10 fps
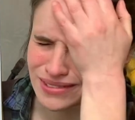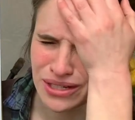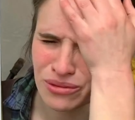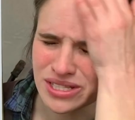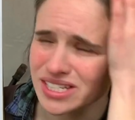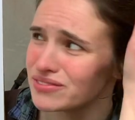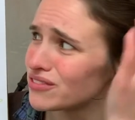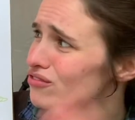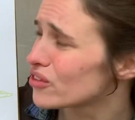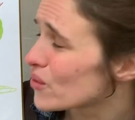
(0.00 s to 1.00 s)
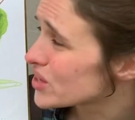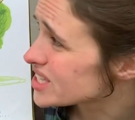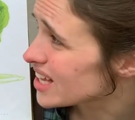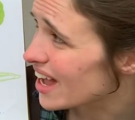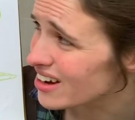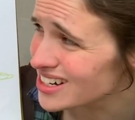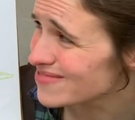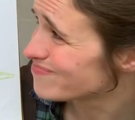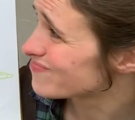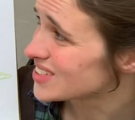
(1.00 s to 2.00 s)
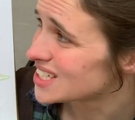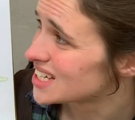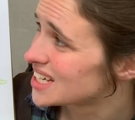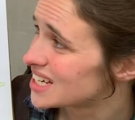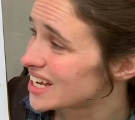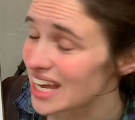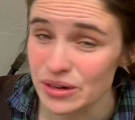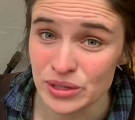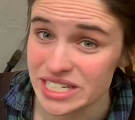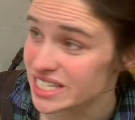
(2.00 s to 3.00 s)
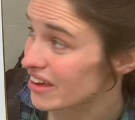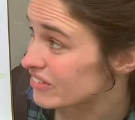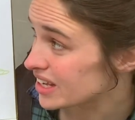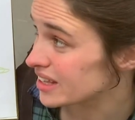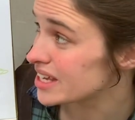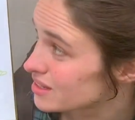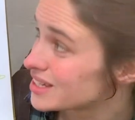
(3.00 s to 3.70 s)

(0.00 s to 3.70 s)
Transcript: It wasn't even Floyd's ladder, and it would definitely